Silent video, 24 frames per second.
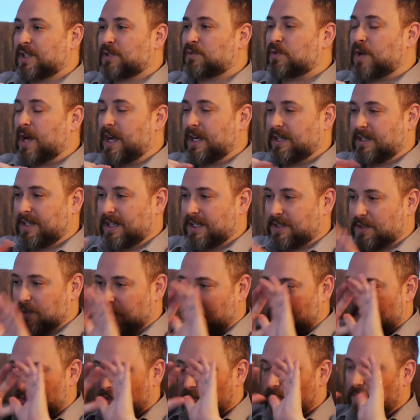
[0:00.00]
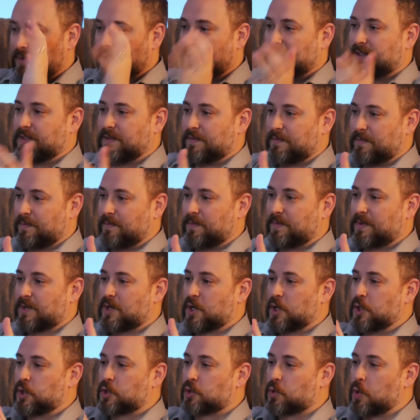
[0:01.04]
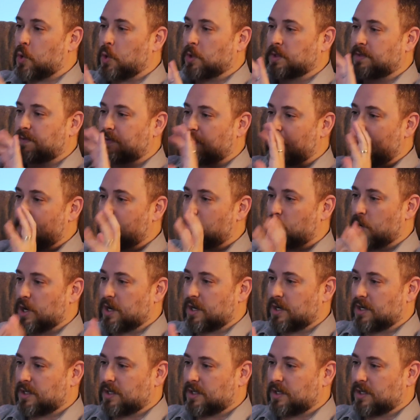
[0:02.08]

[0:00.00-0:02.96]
Right. It's a controlled framework.